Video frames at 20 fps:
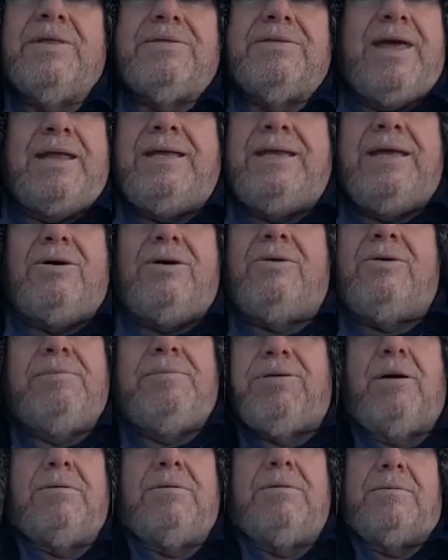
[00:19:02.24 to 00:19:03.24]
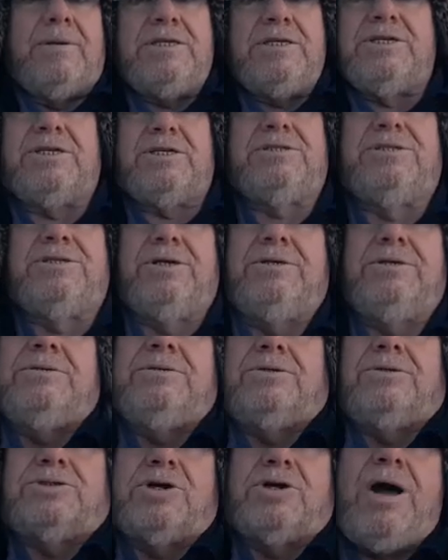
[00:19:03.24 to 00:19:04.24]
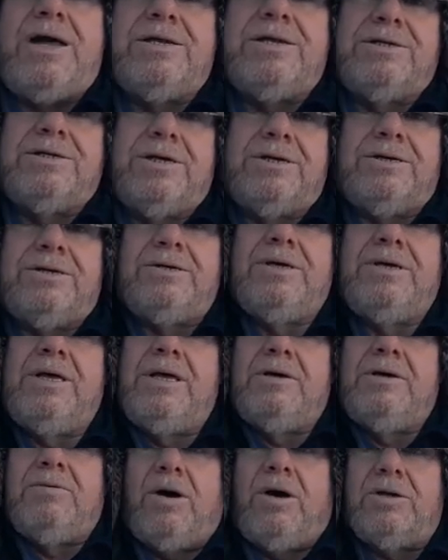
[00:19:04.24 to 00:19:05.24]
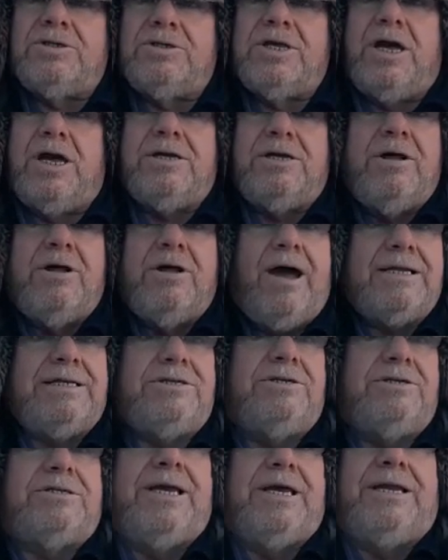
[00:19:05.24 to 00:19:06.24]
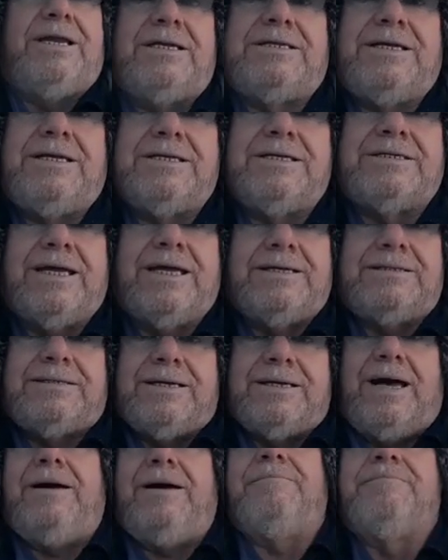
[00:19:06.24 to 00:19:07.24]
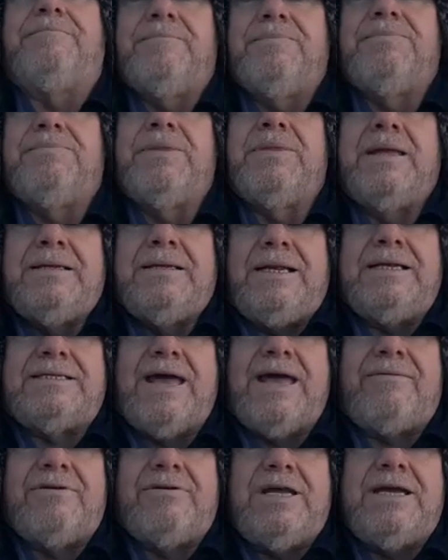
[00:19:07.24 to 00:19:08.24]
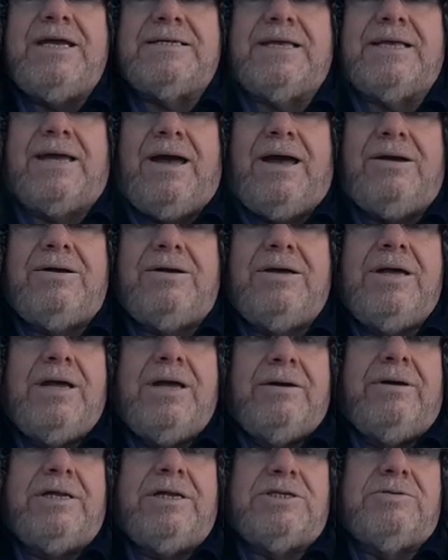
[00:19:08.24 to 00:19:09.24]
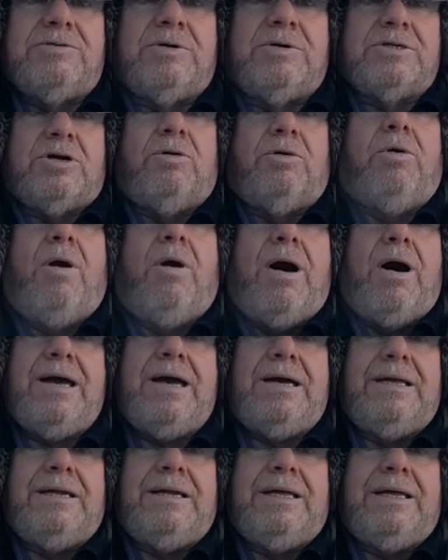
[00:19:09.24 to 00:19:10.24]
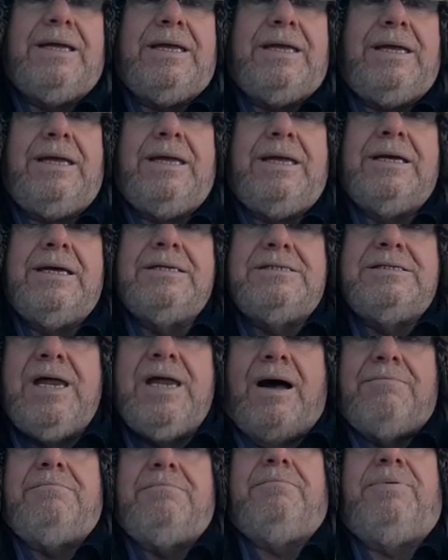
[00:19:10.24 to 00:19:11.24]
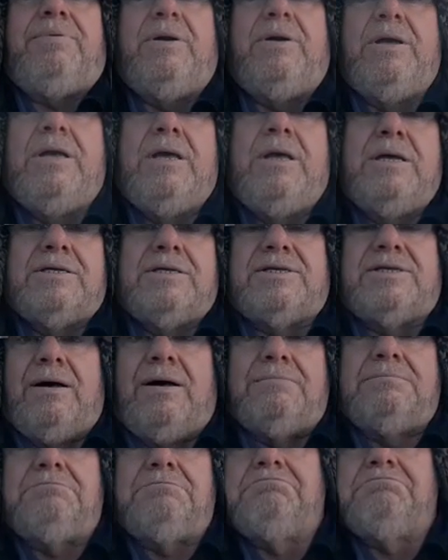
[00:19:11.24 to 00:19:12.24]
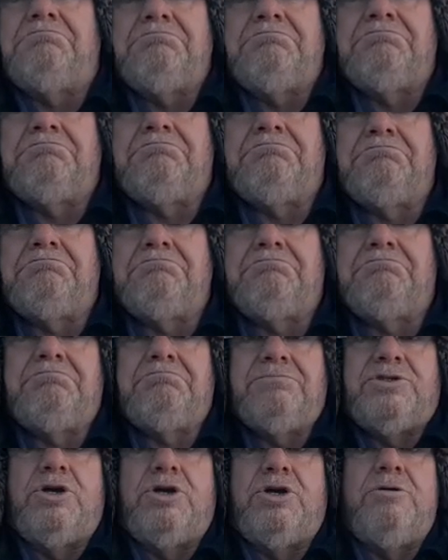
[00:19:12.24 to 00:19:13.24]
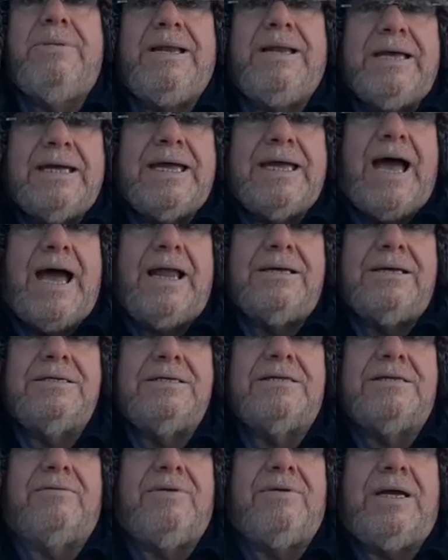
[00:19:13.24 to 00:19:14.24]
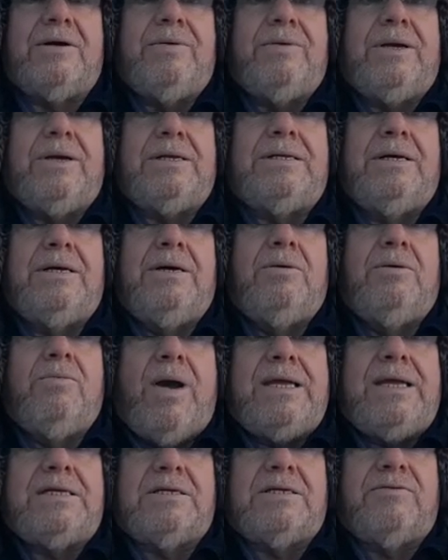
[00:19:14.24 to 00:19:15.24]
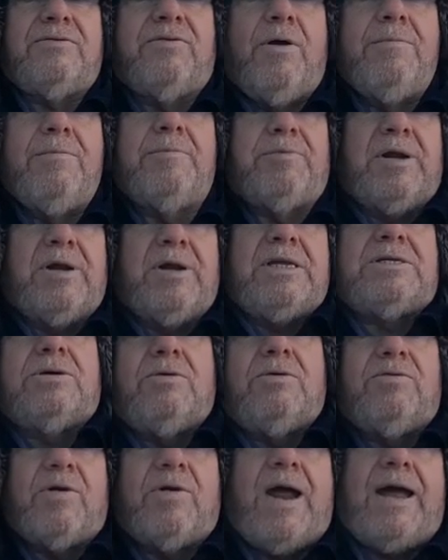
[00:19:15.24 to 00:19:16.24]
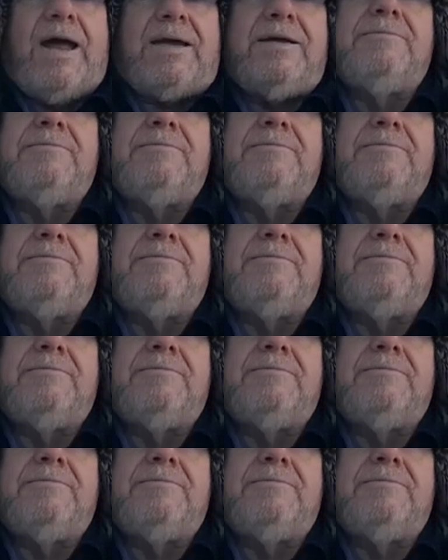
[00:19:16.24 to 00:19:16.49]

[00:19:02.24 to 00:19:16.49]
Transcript: then he'll probably just do, or try and do, what United Utilities did nearly 7 years ago, which was quietly dump some 2 million gallons of liquid waste from the pre-salt frack